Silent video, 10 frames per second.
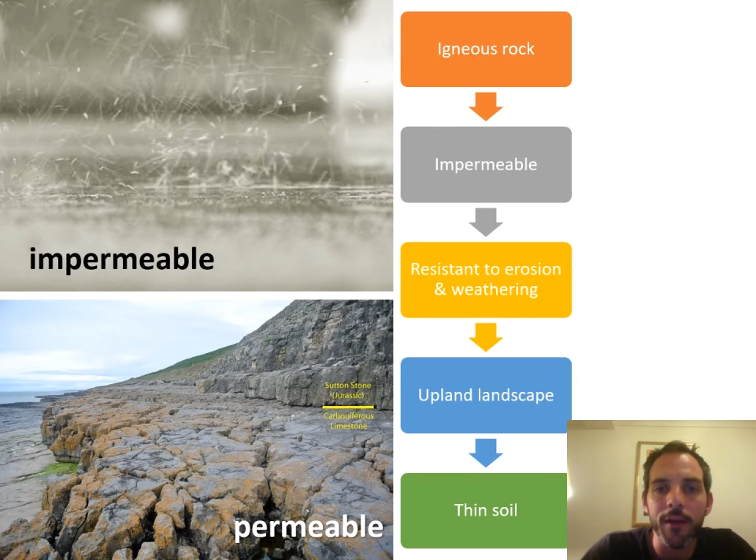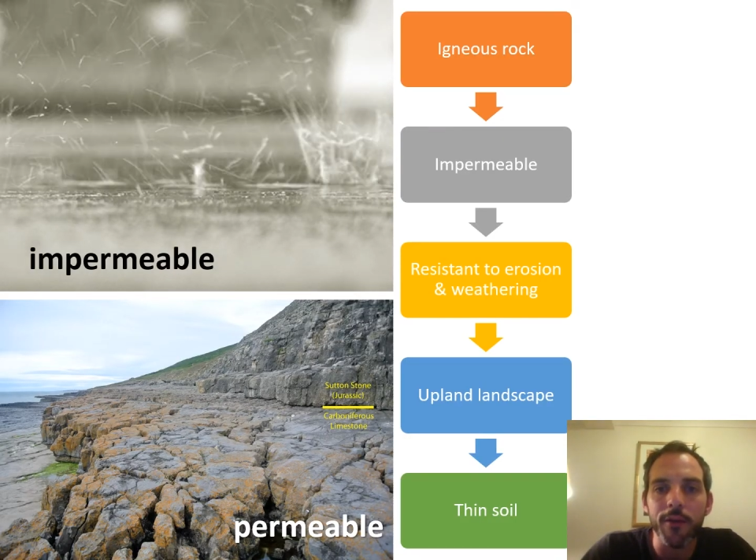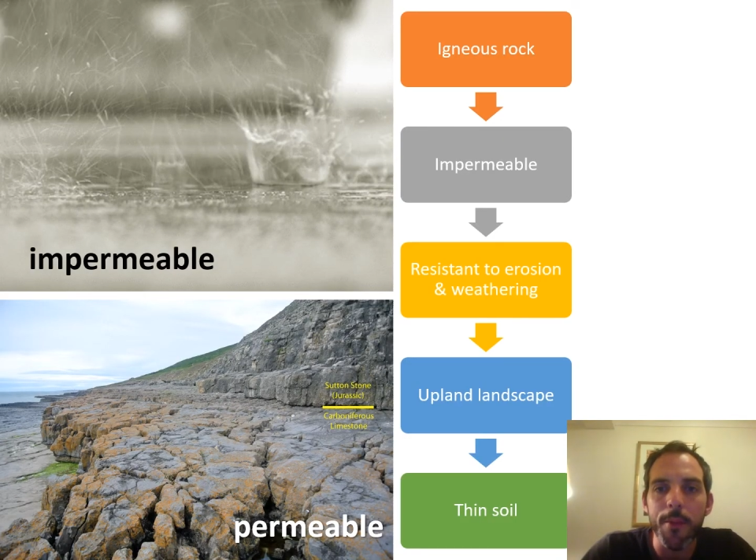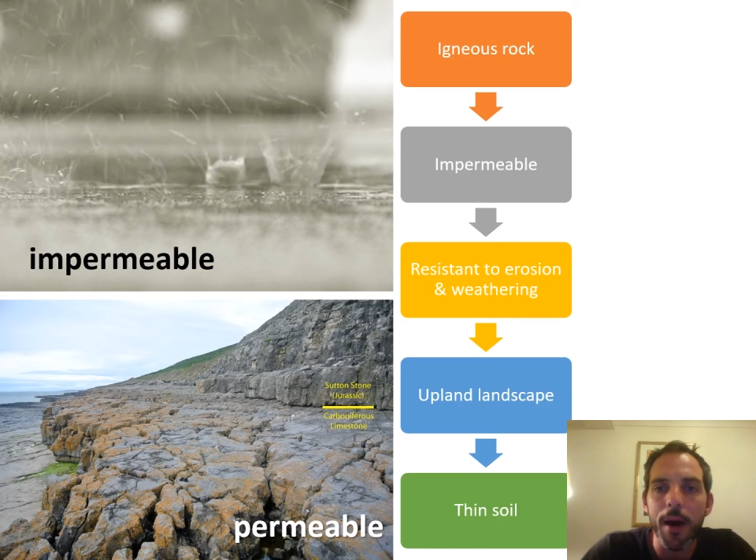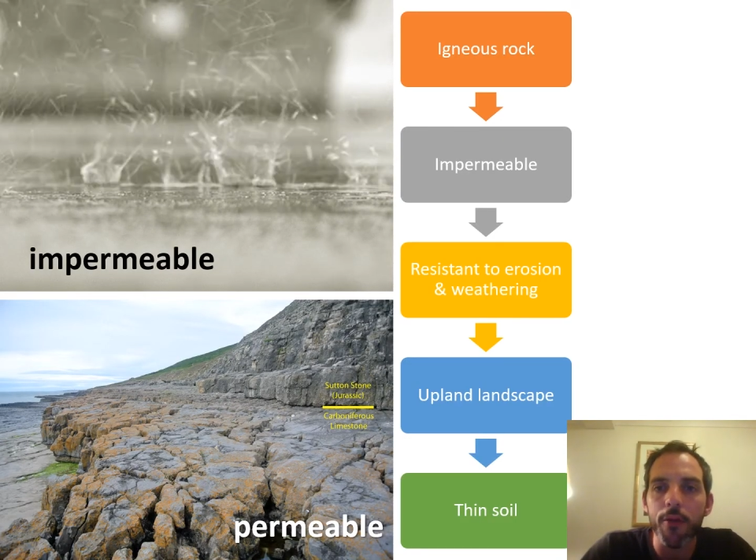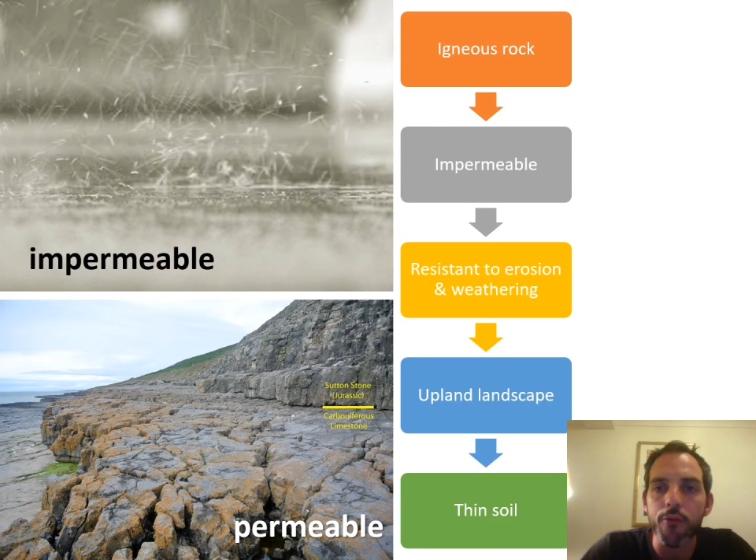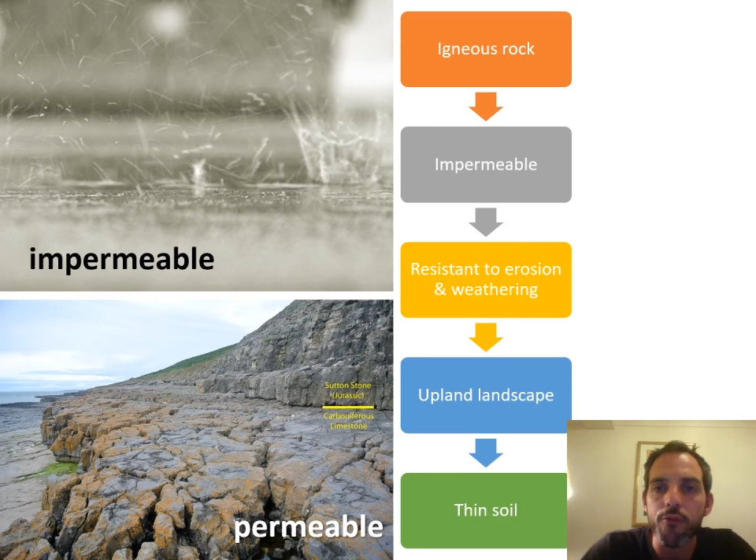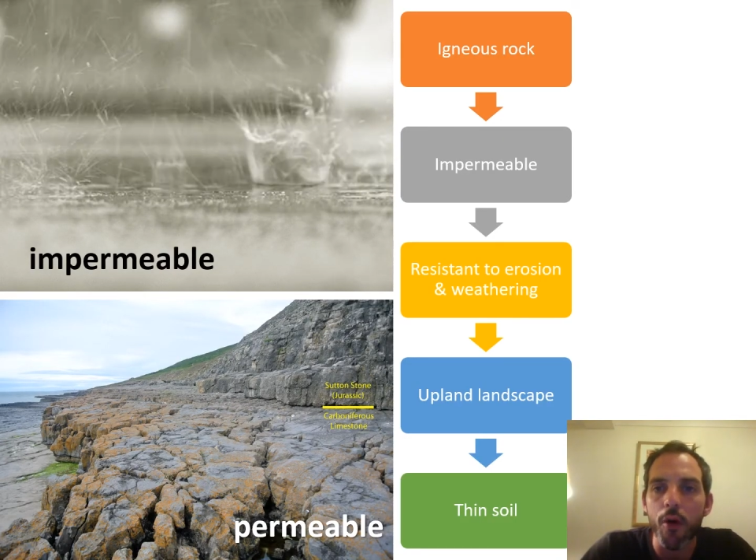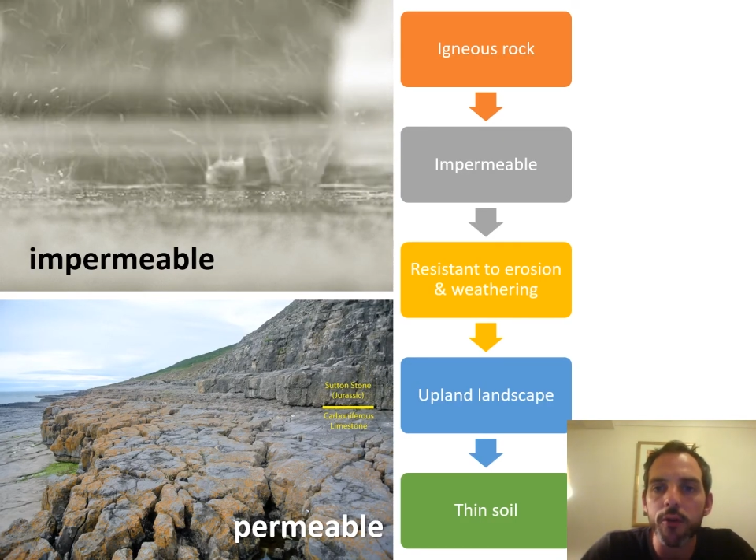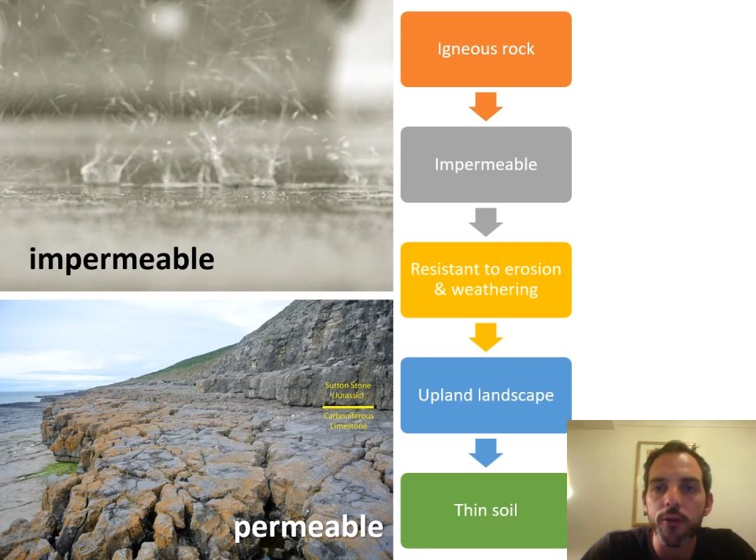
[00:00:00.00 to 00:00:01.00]
is about the
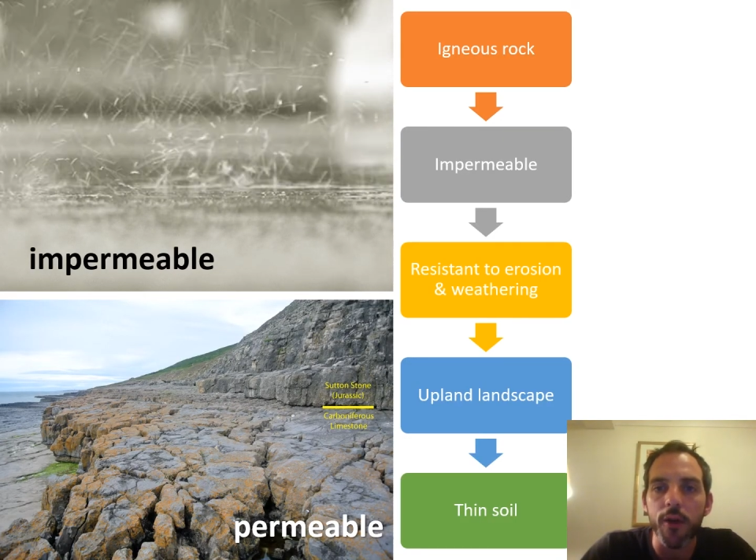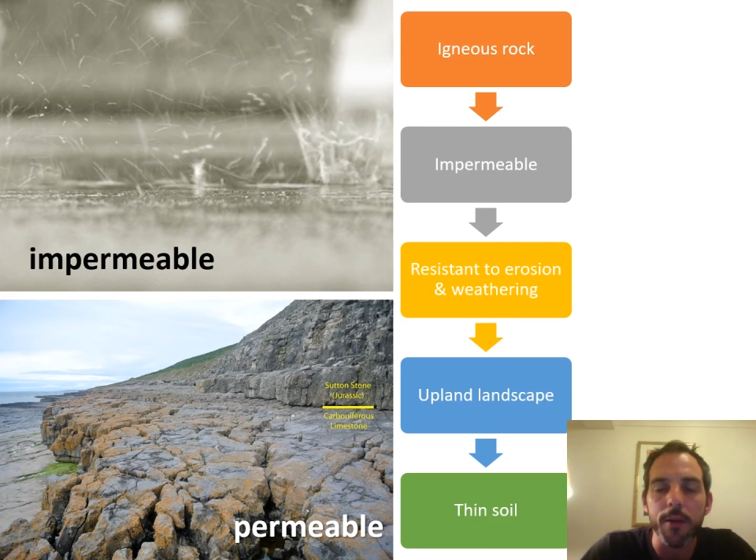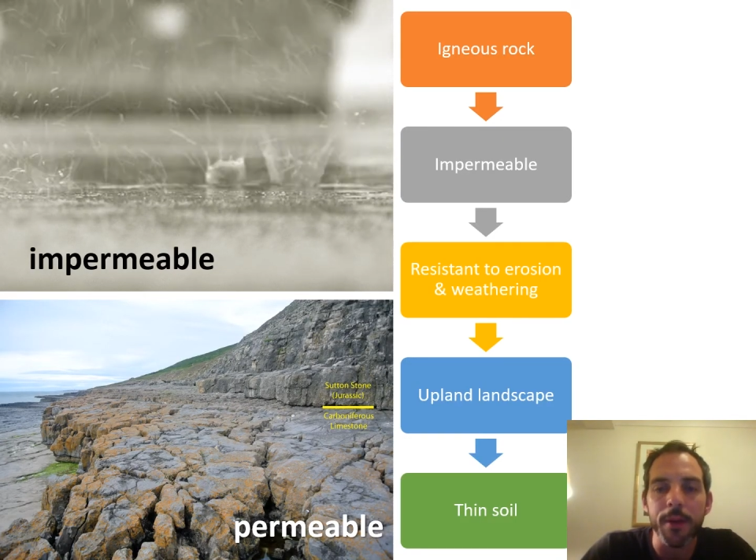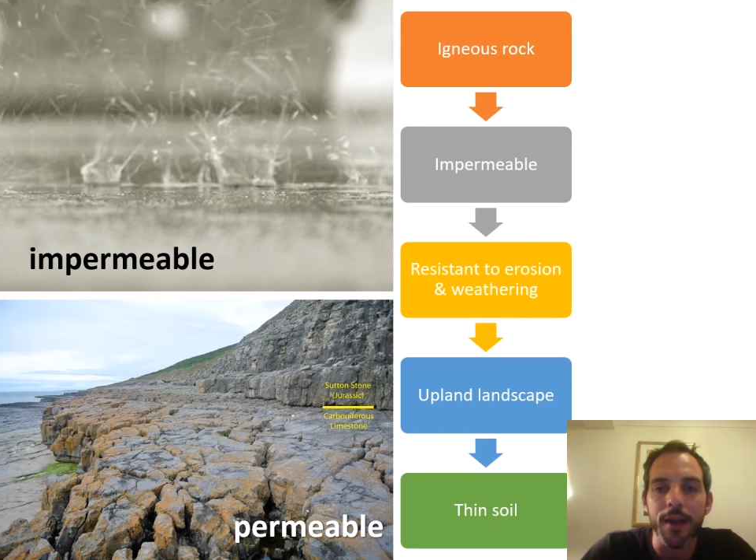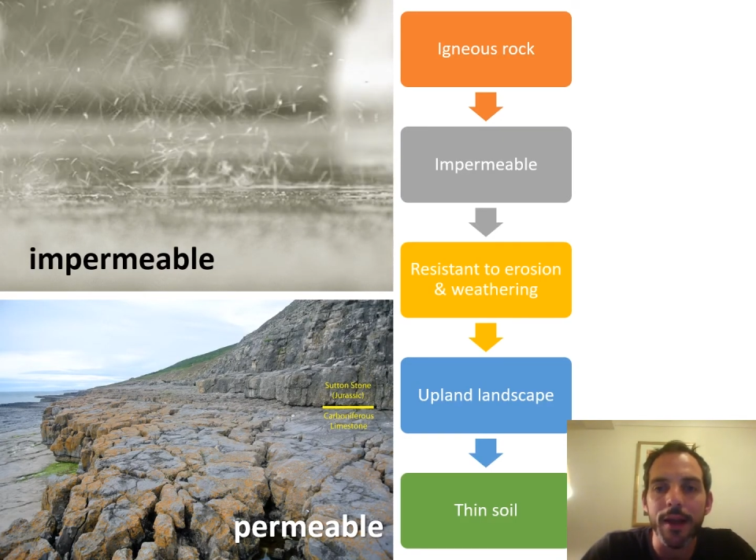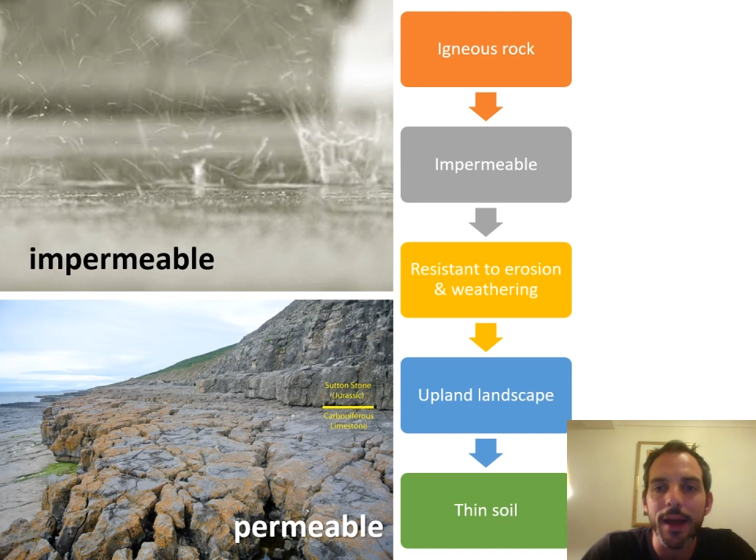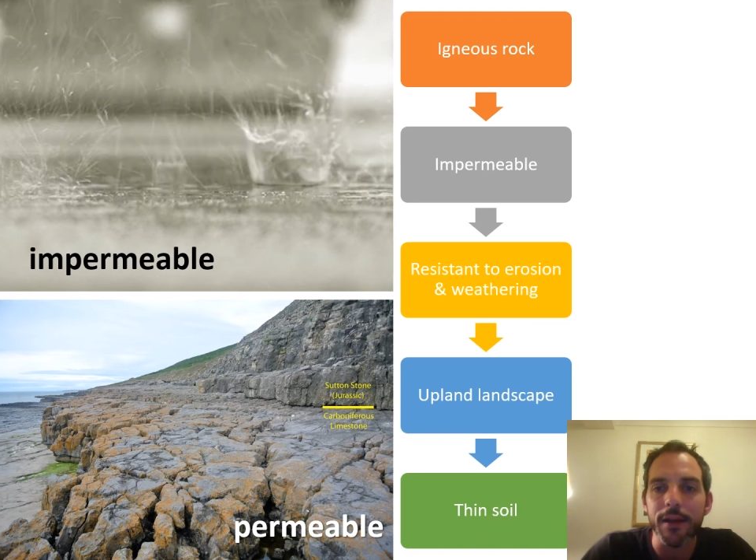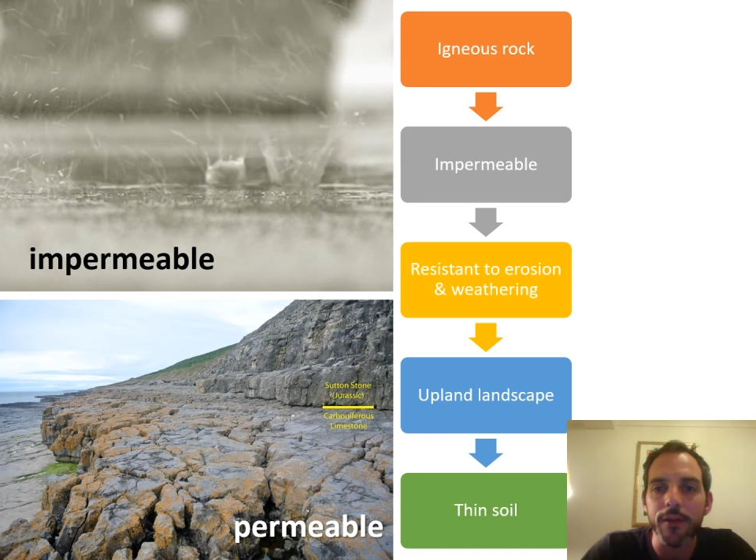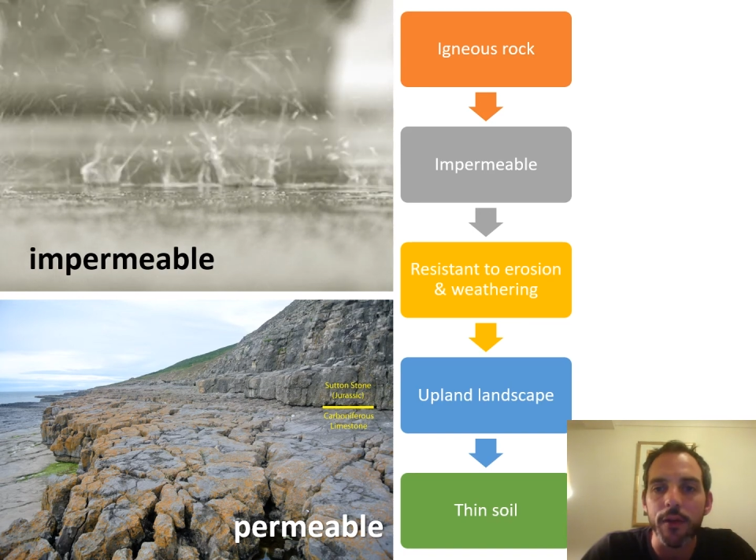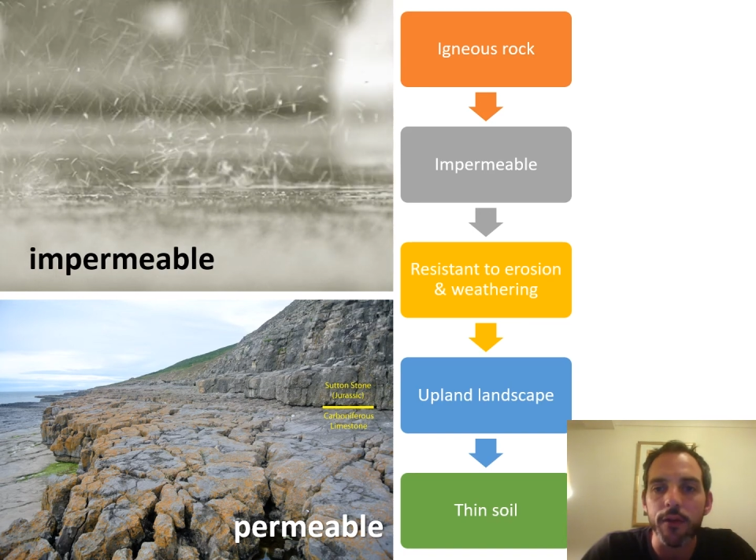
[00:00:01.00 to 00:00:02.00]
rock type in the
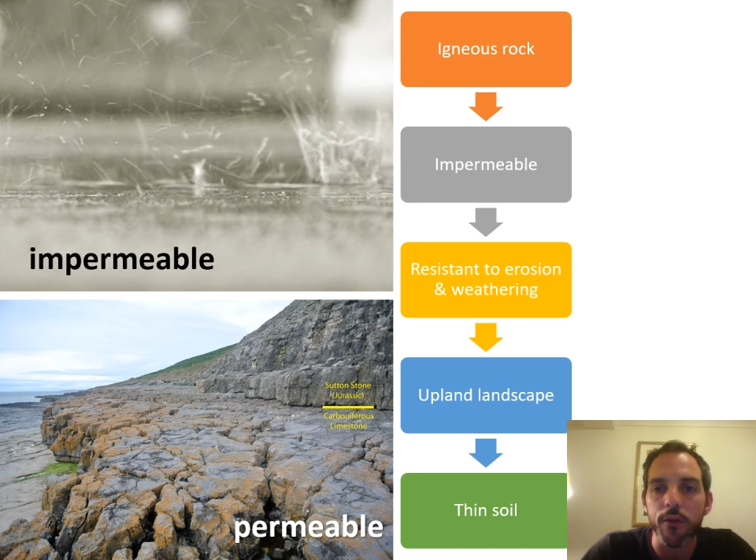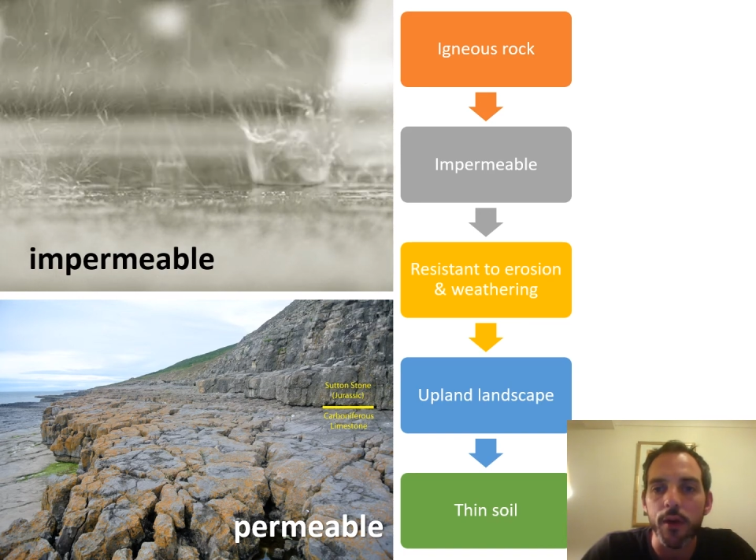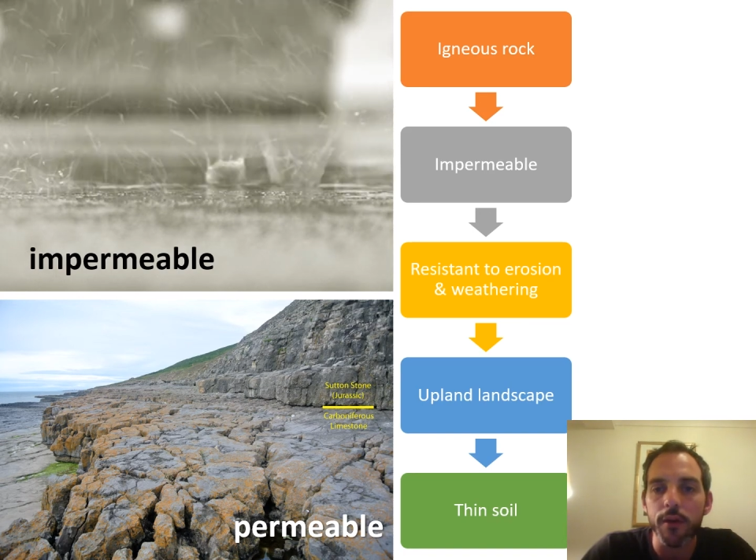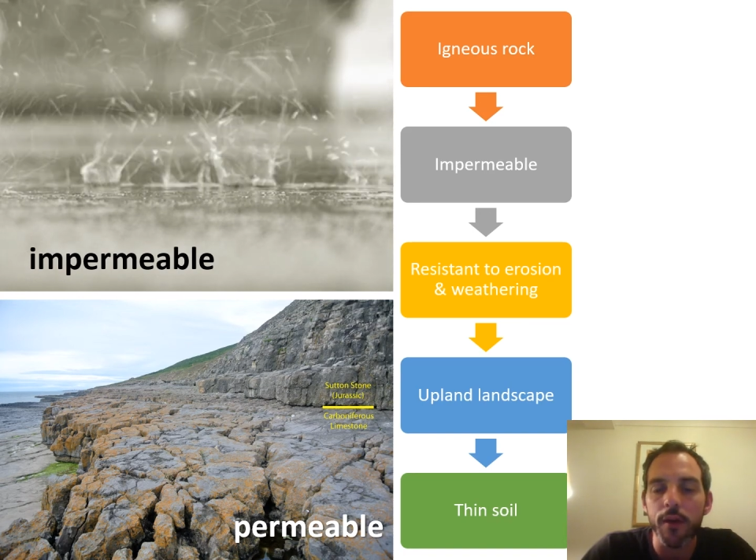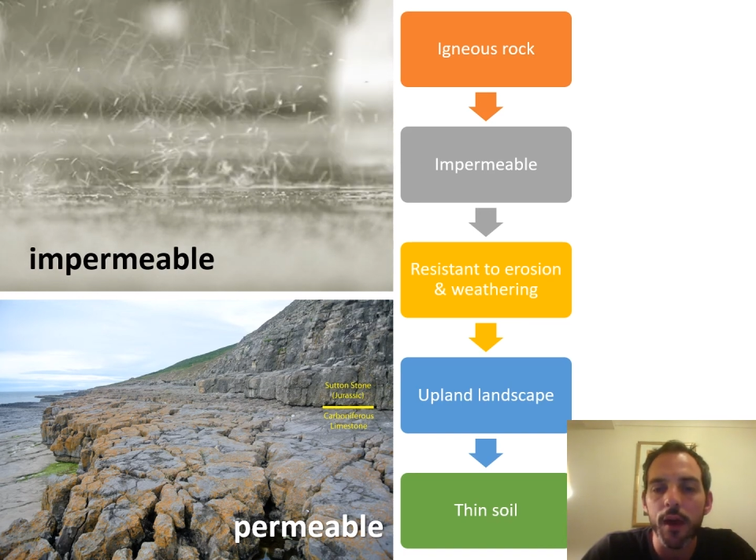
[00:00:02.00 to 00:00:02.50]
Lake District.